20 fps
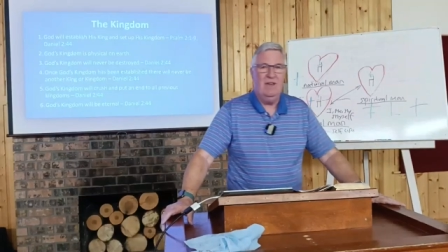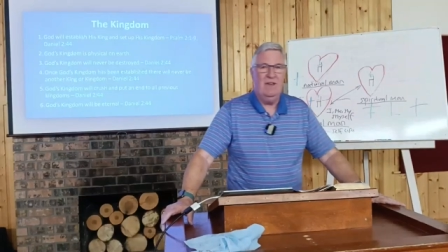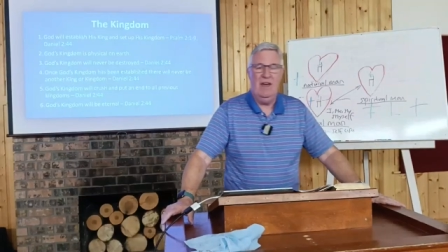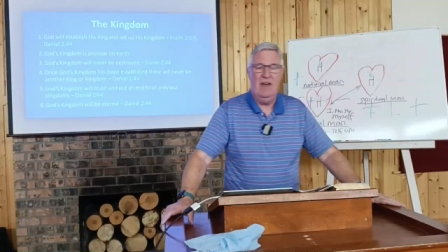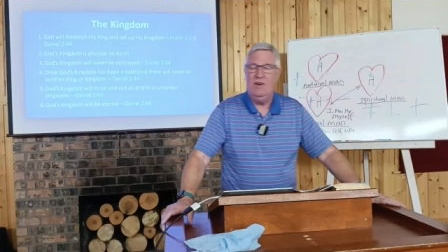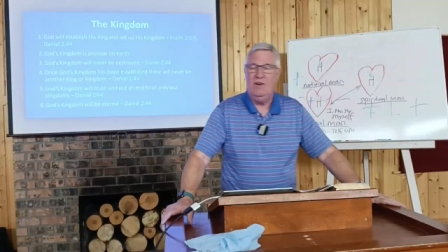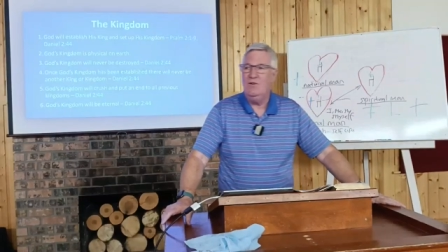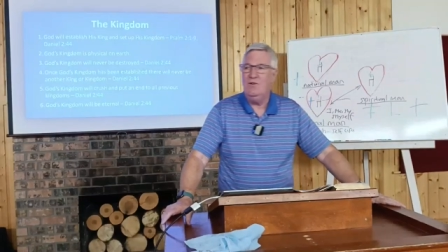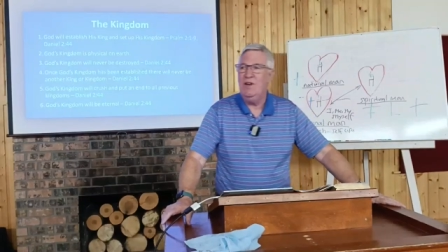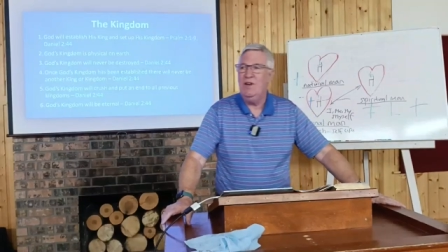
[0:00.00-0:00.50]
I
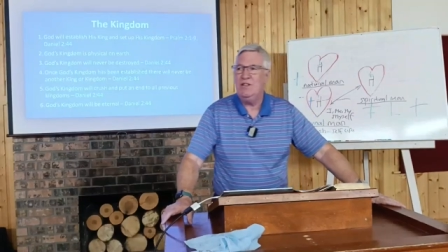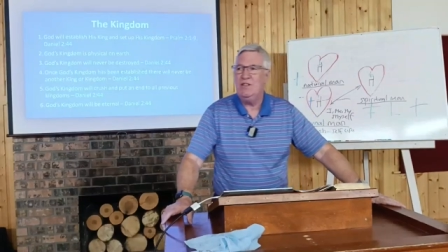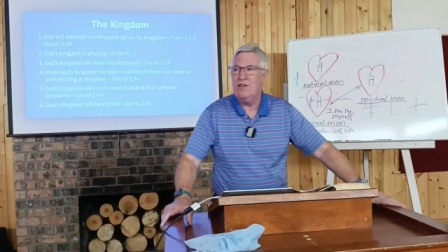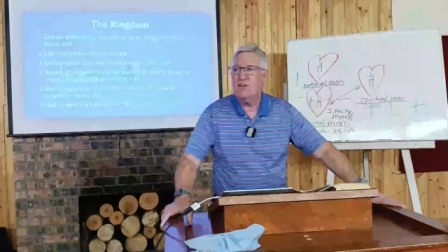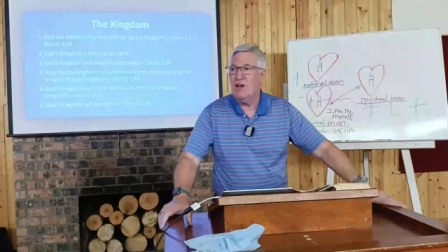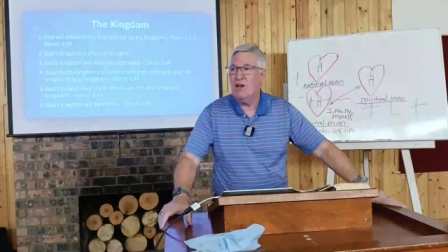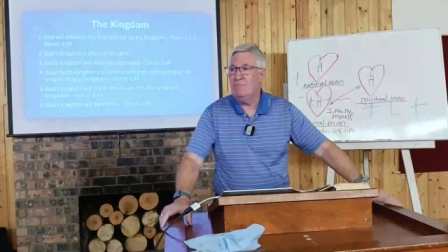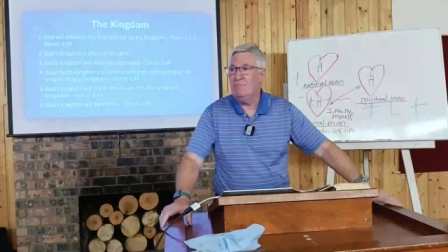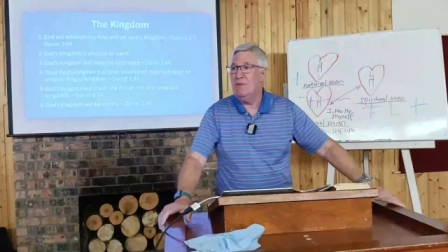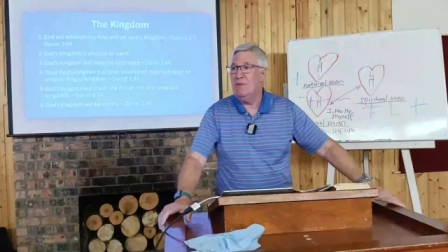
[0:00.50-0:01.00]
know he's
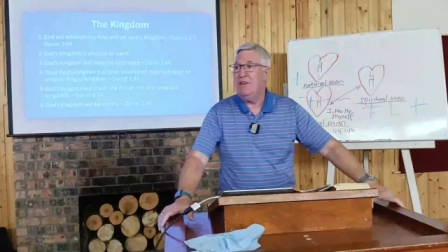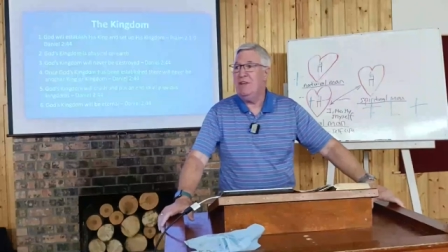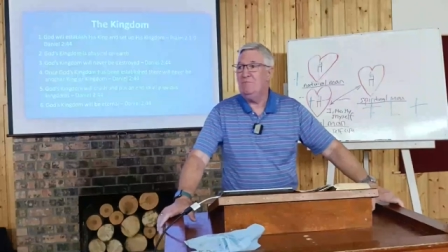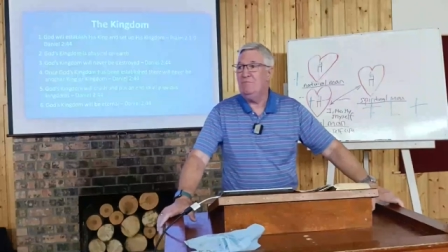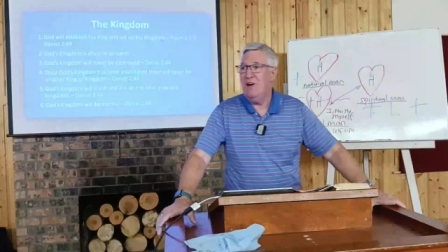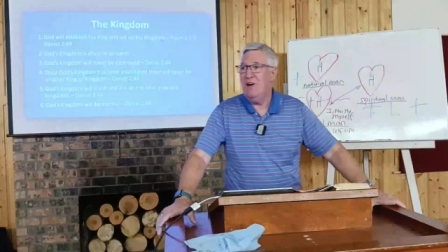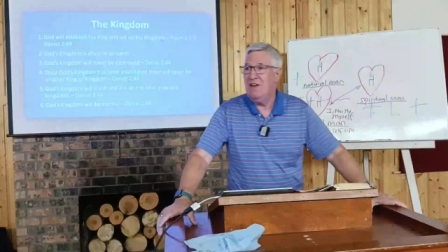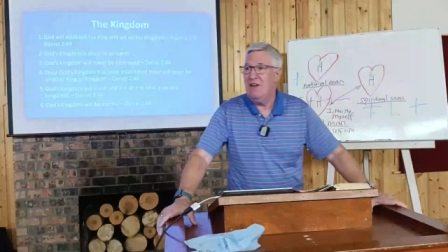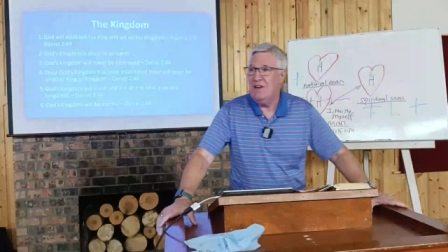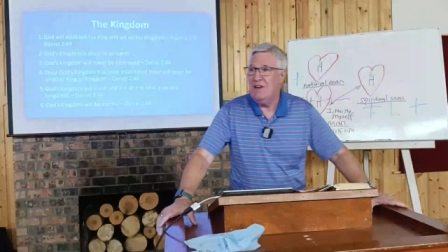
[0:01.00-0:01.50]
accompanied
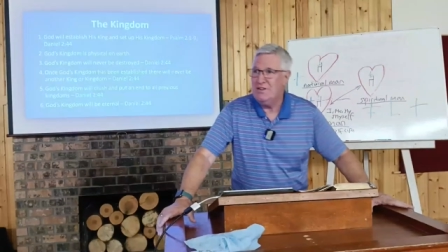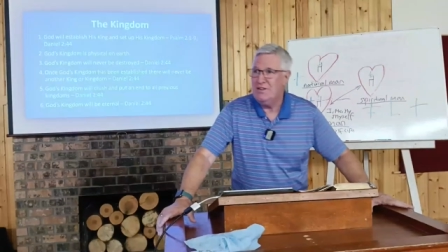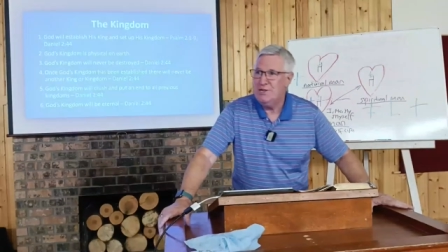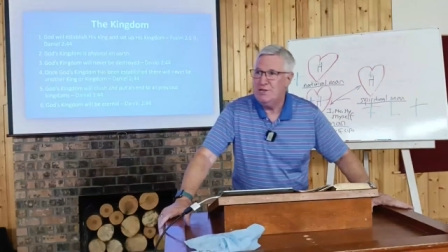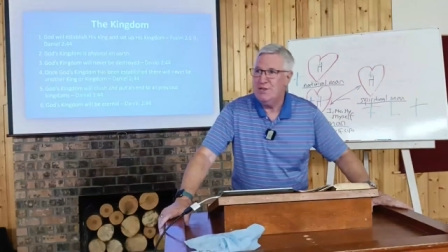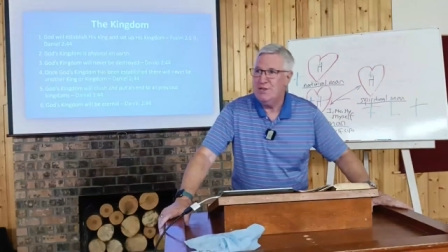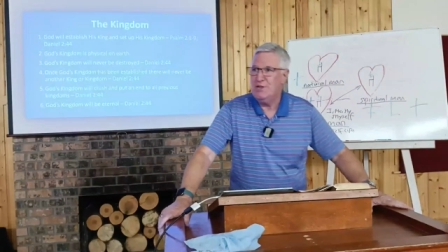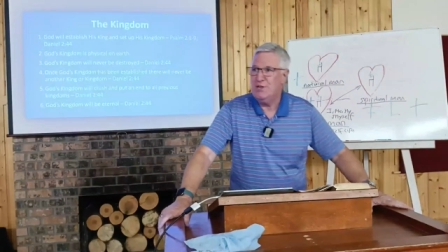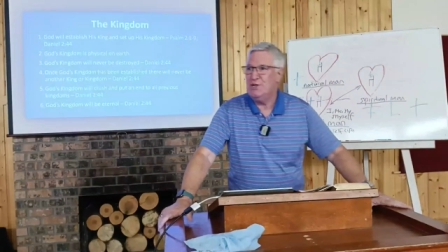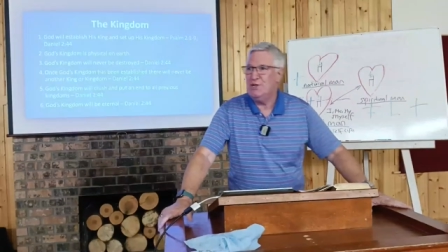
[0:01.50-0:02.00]
by us,
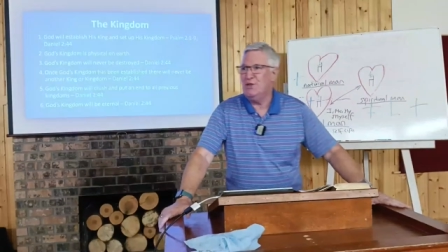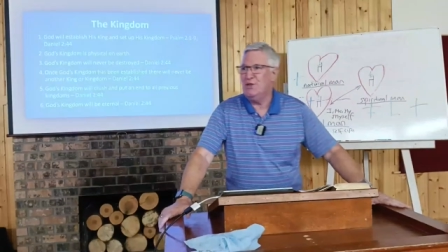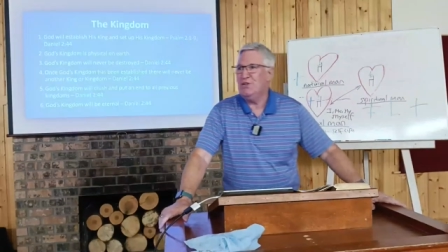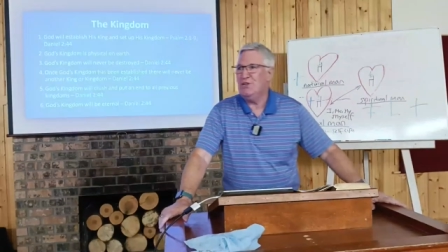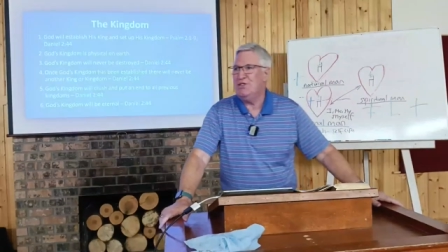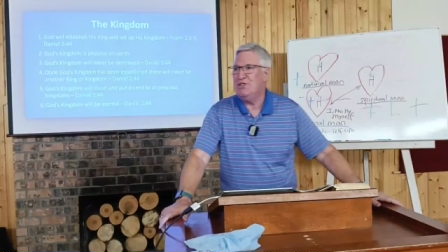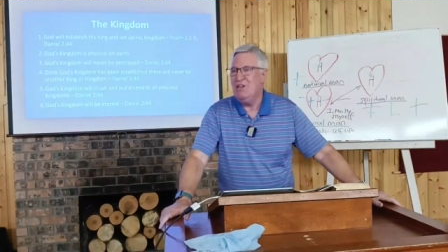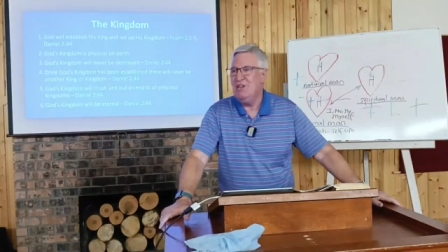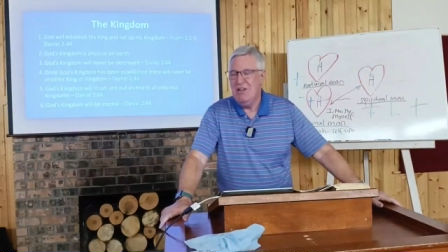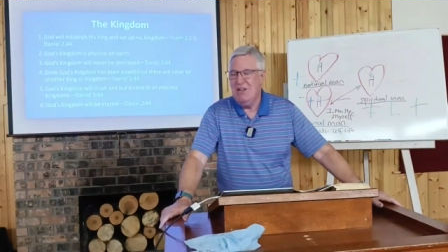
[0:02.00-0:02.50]
the
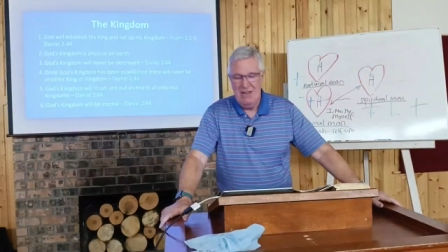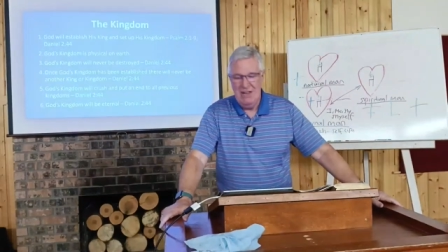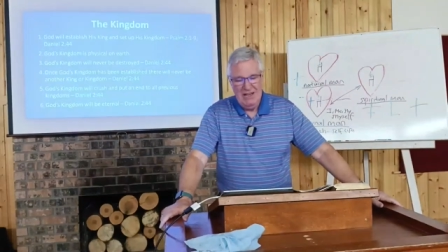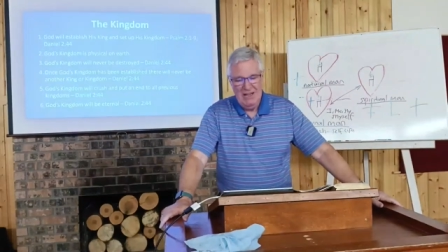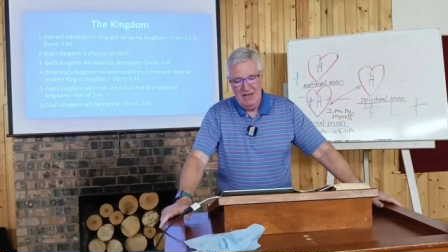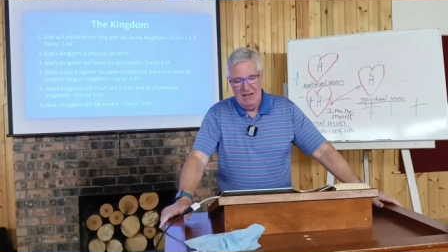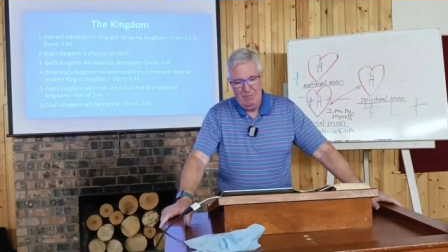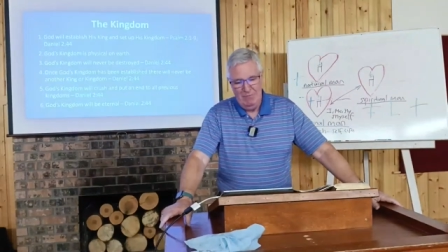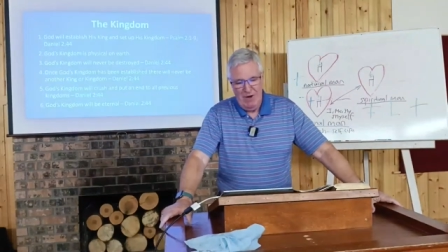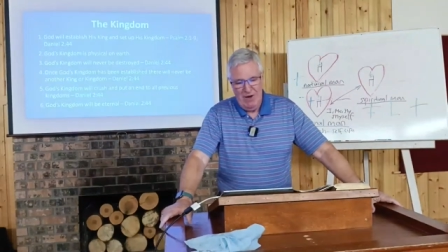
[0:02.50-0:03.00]
church,
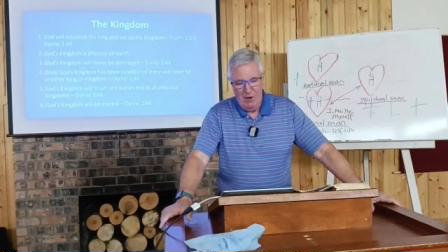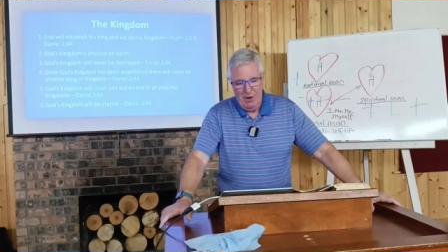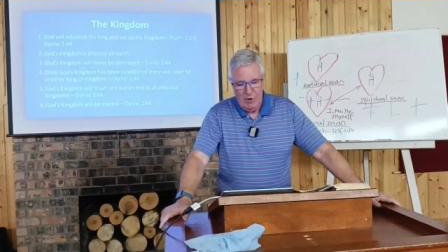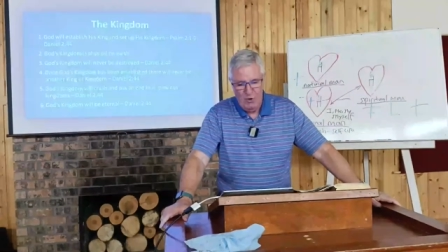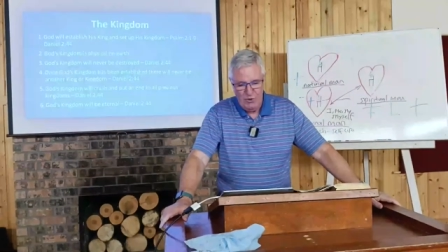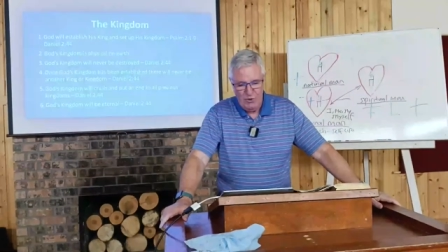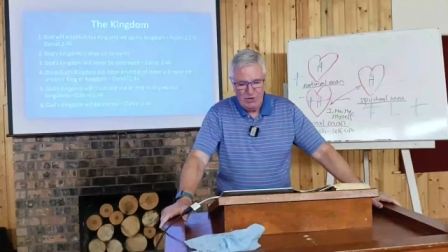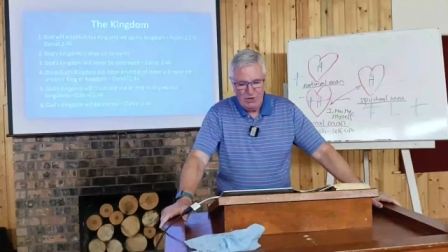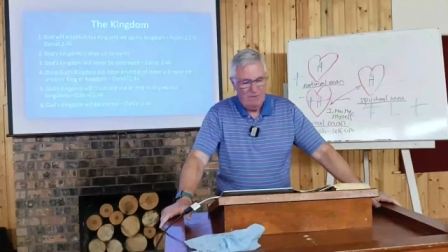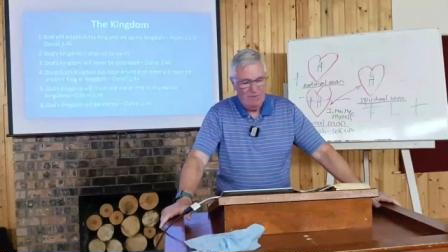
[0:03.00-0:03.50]
and by
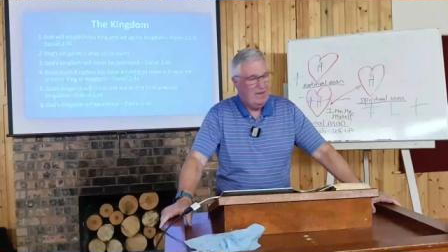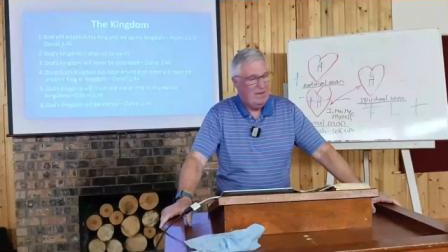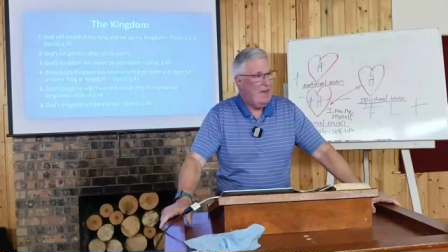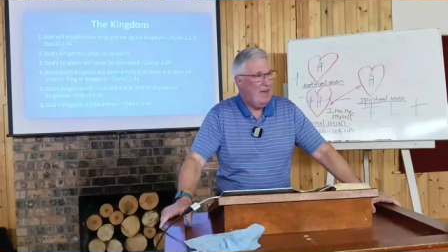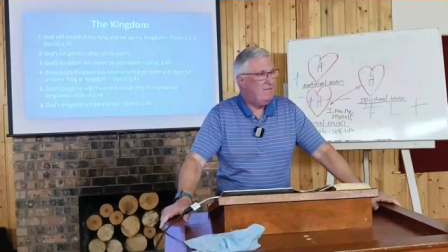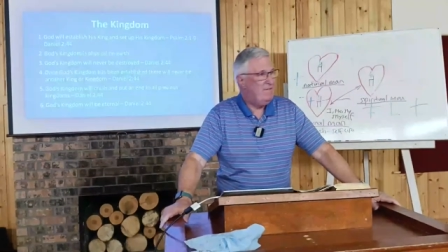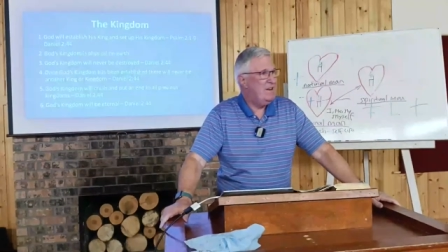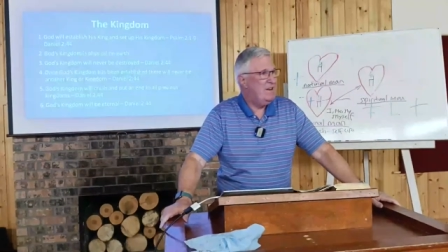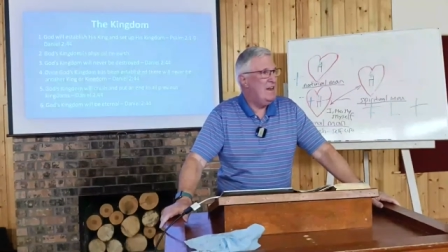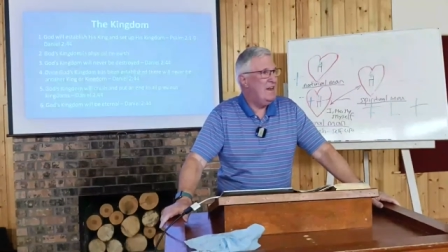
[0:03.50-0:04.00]
hosts of
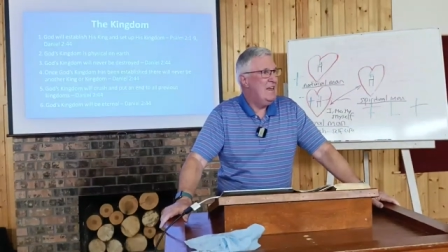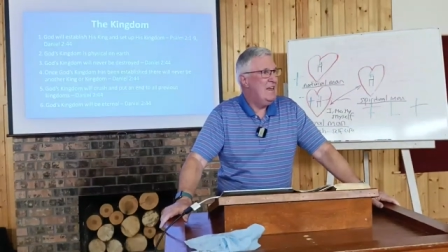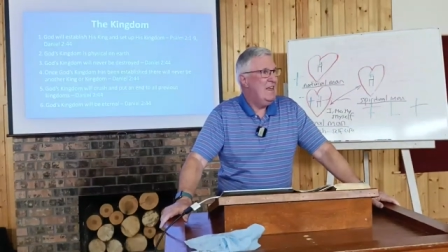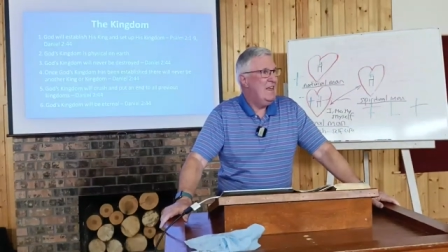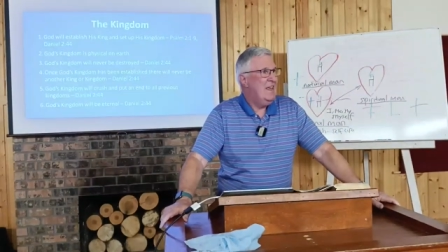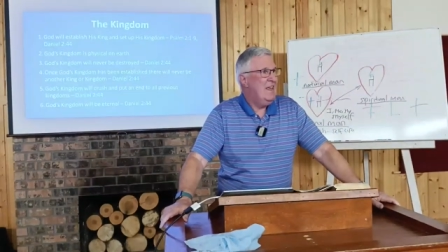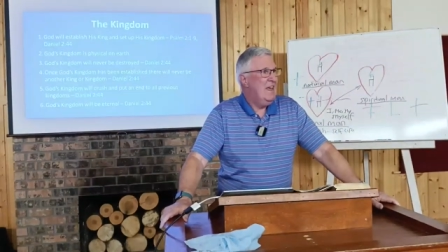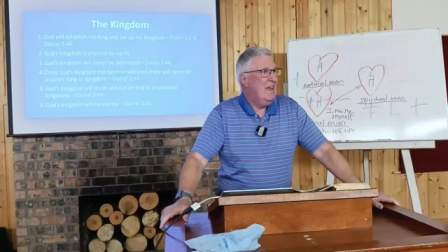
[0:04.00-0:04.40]
heaven.